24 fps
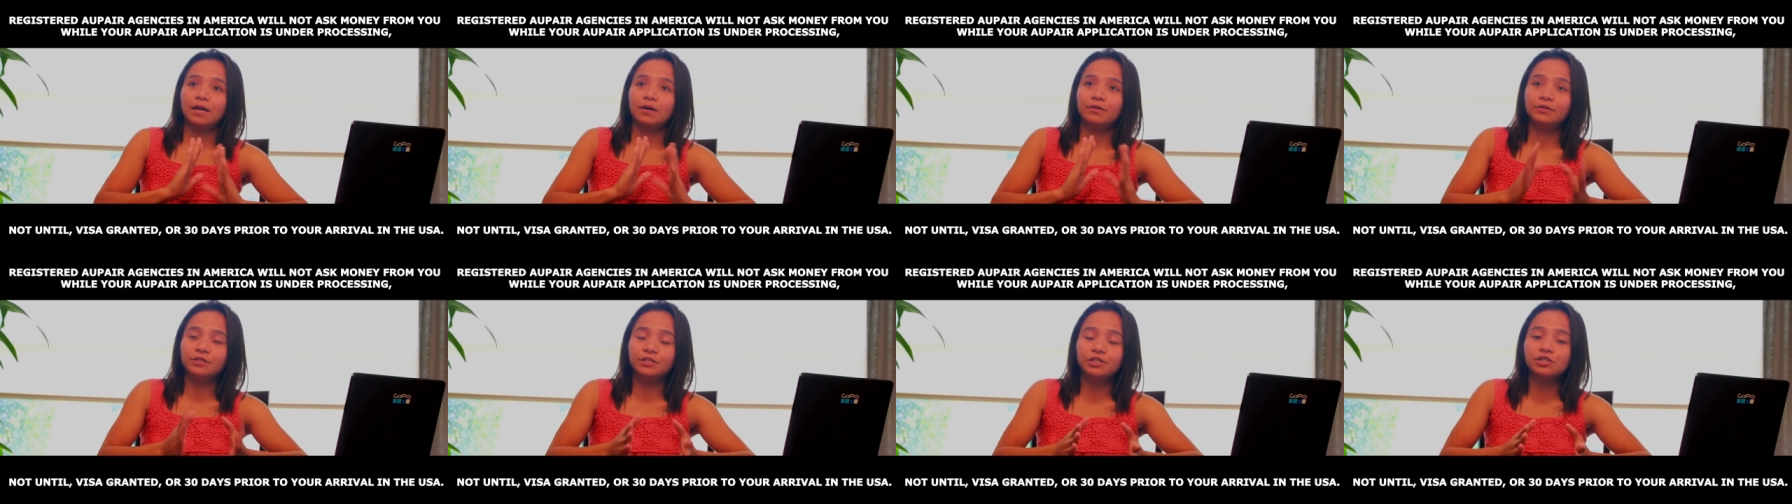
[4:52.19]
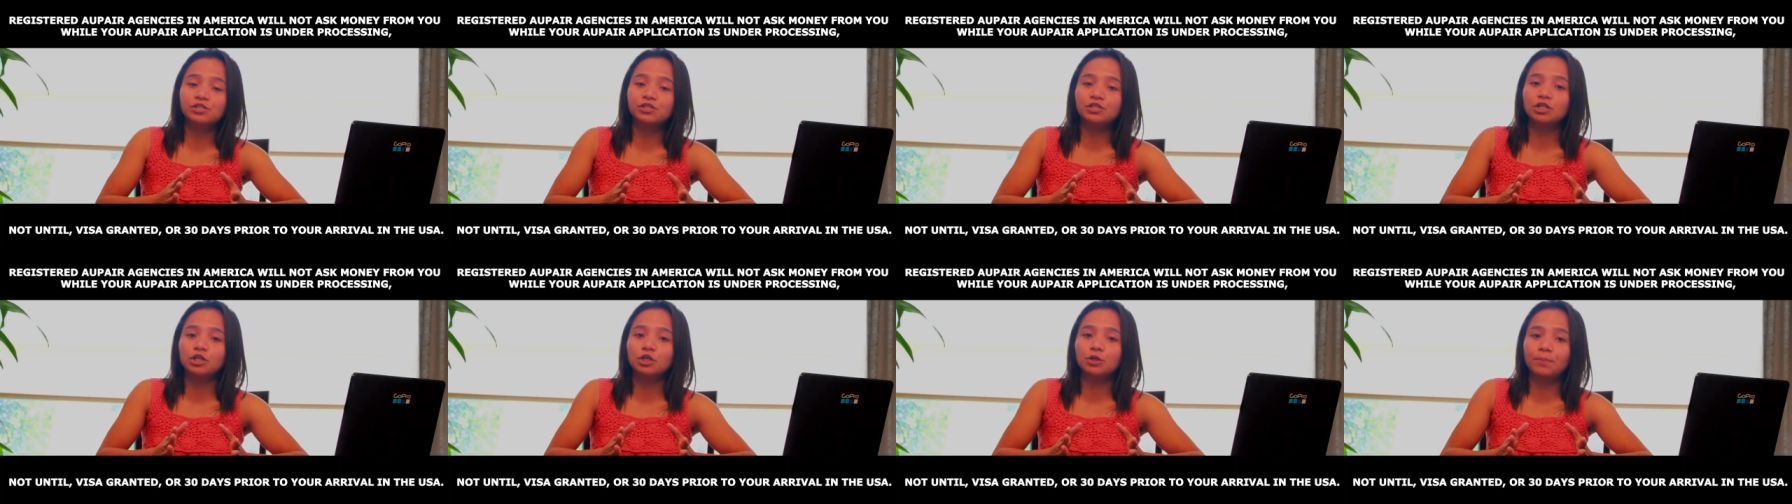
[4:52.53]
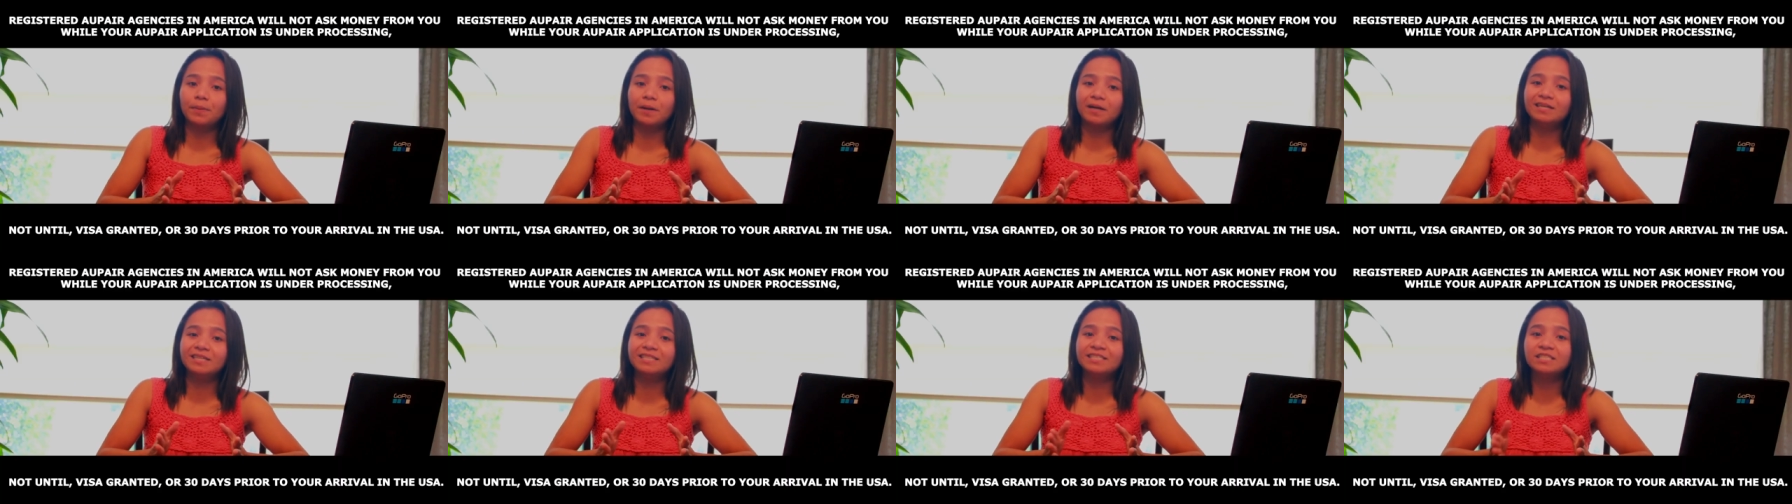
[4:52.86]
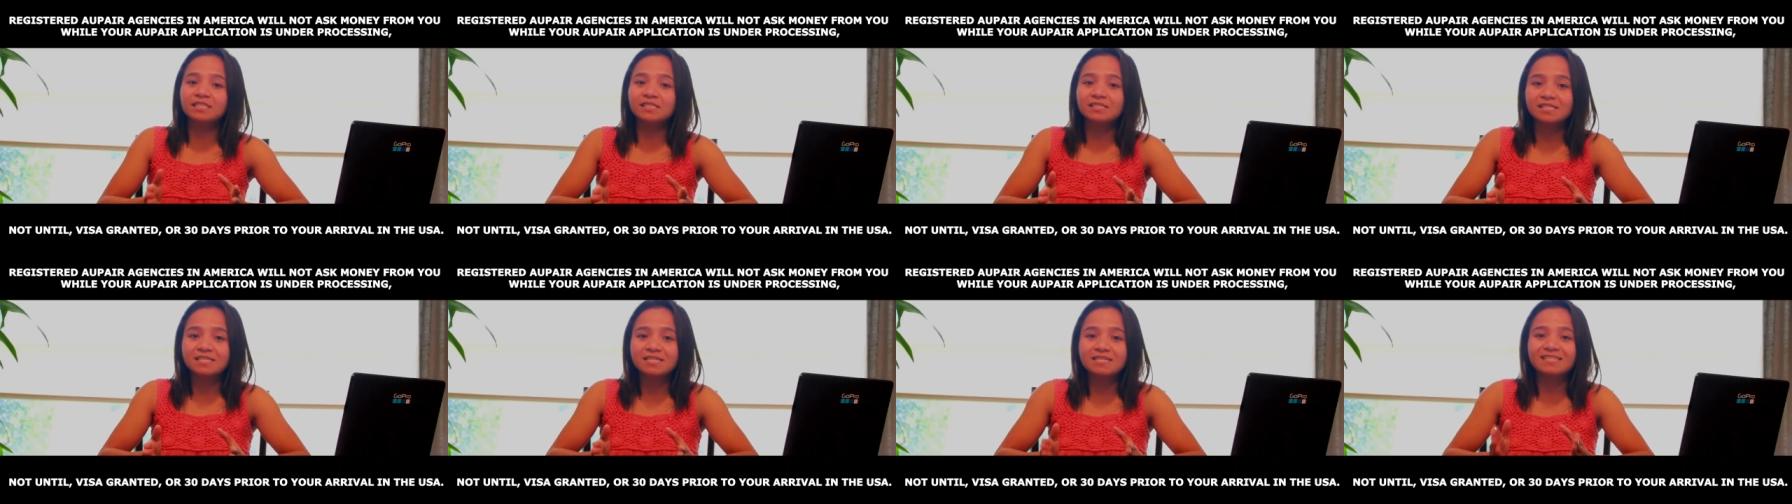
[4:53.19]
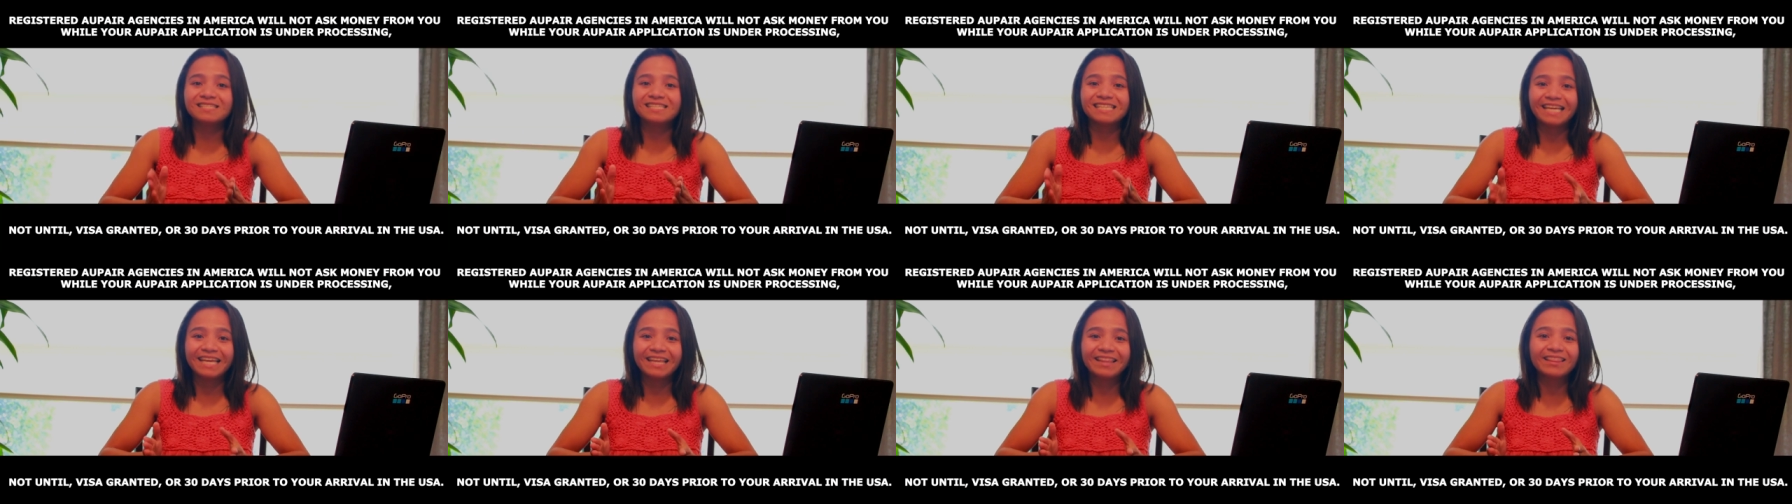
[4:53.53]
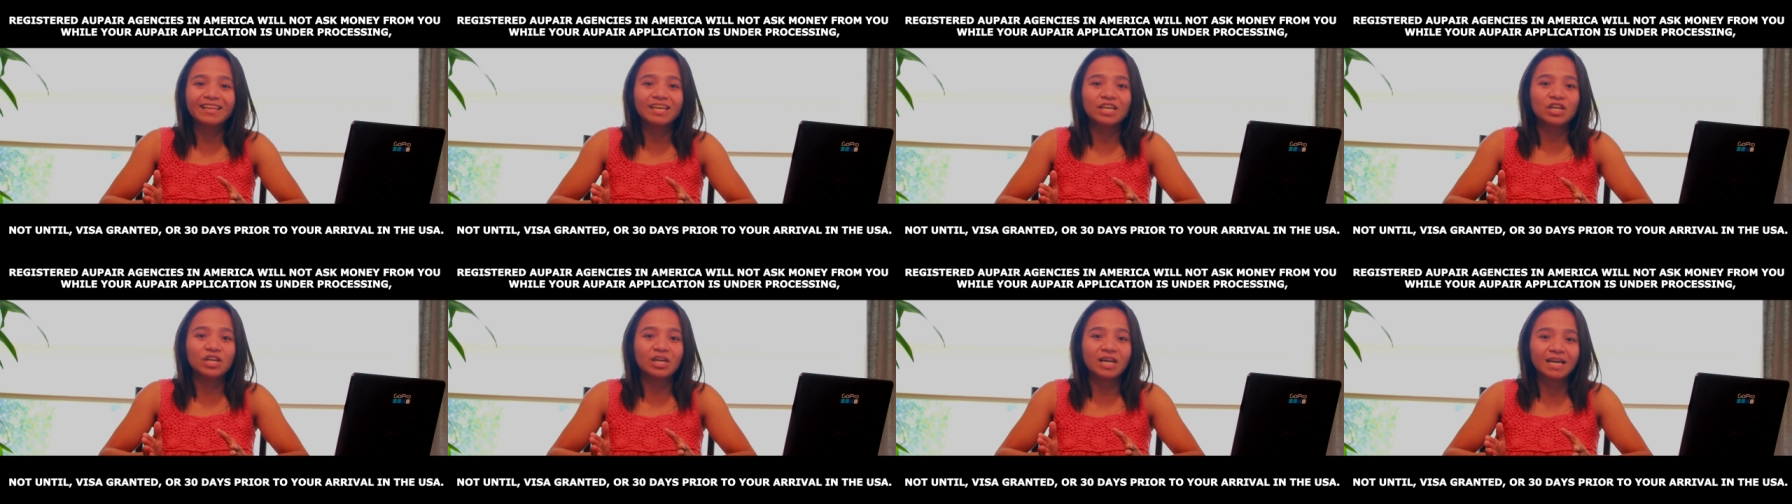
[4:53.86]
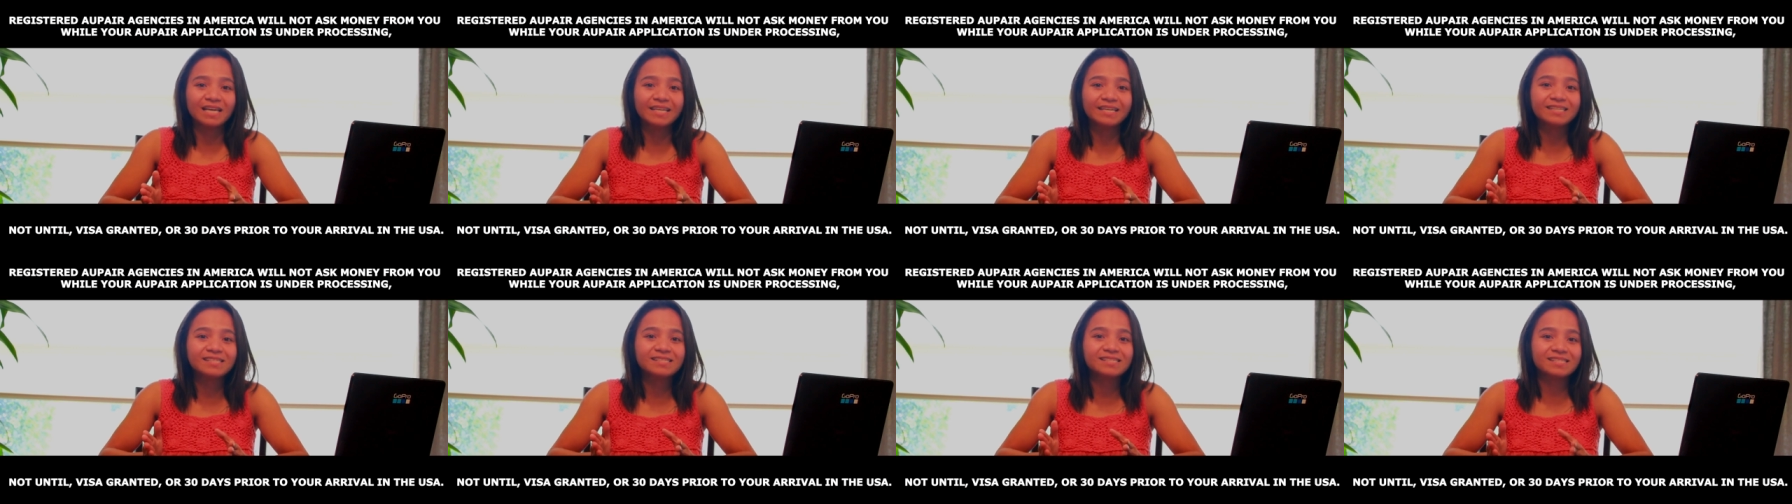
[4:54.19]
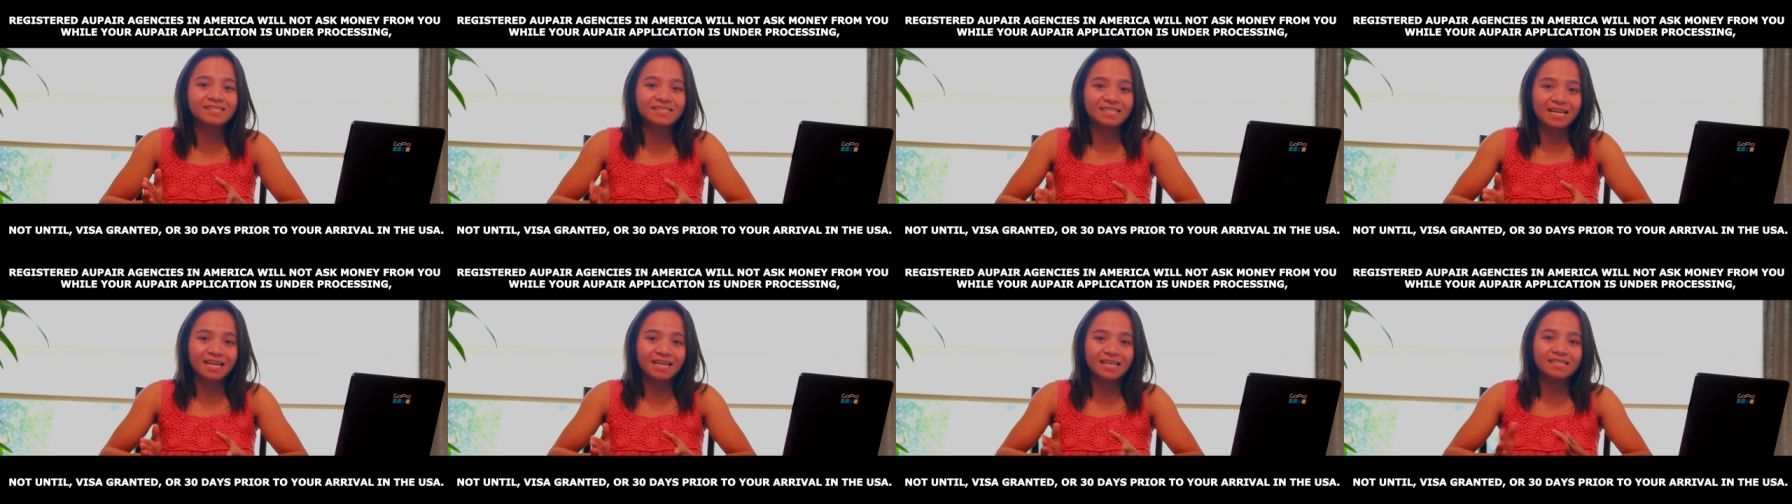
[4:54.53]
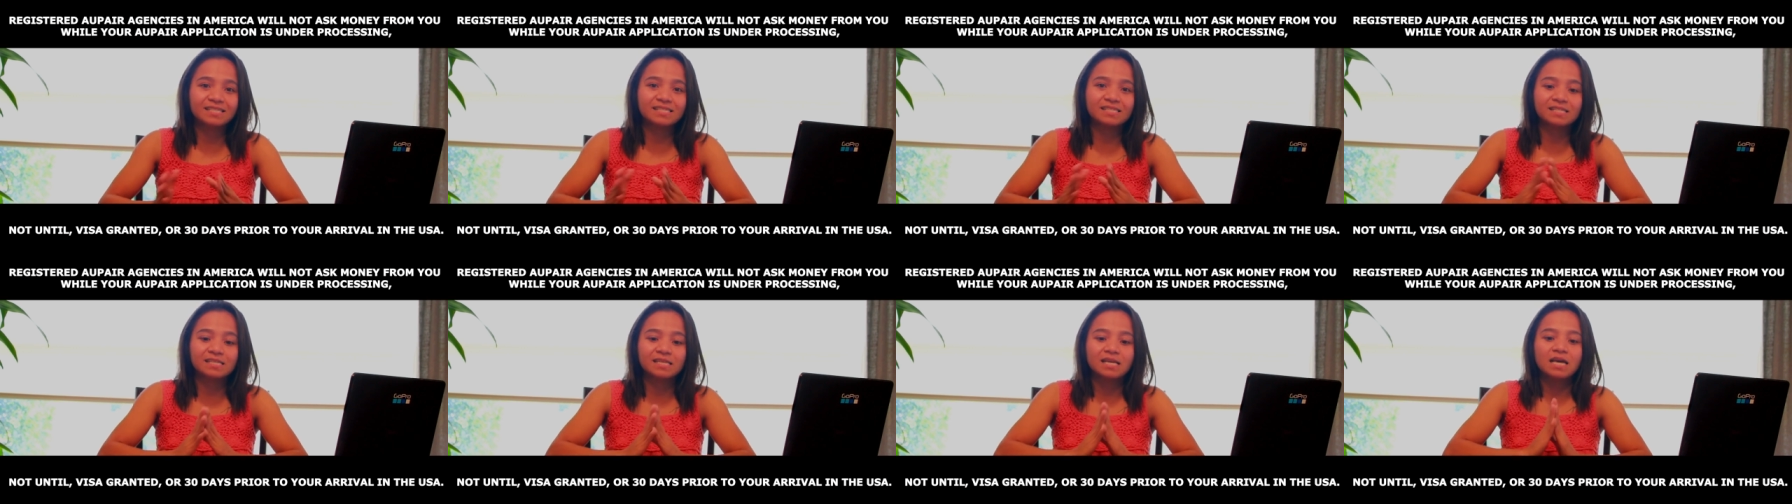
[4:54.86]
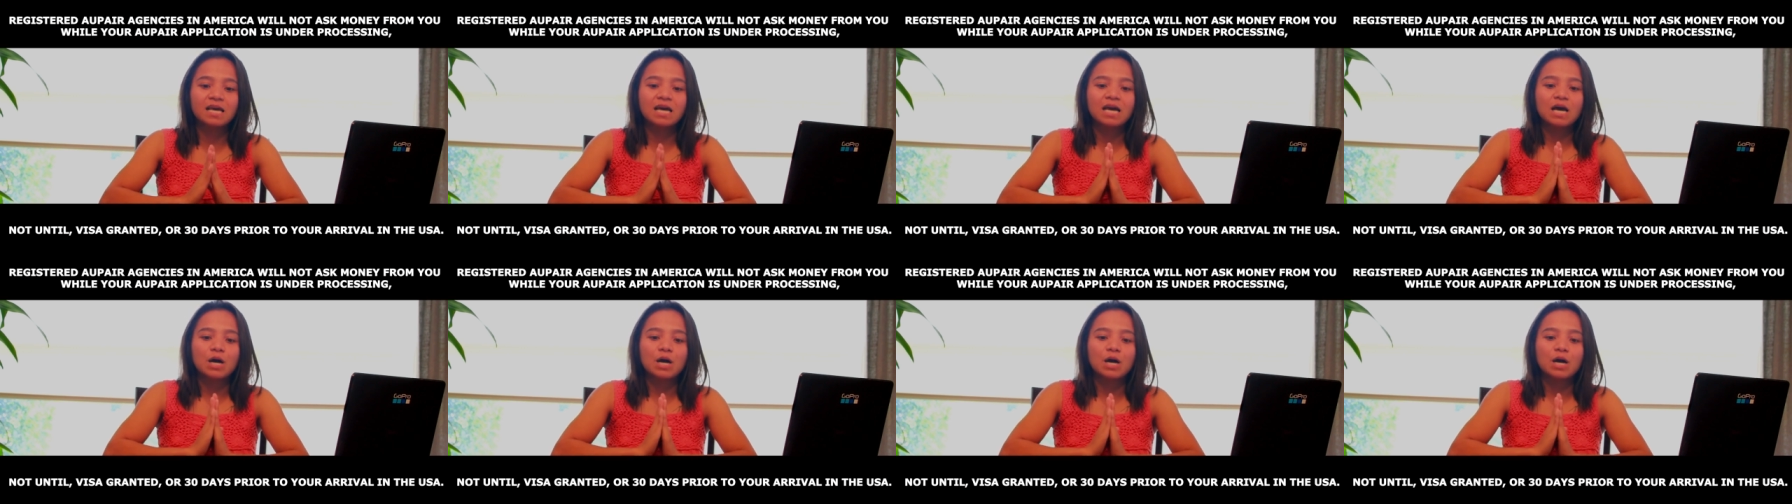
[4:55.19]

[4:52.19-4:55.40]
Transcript: registered agencies in the United States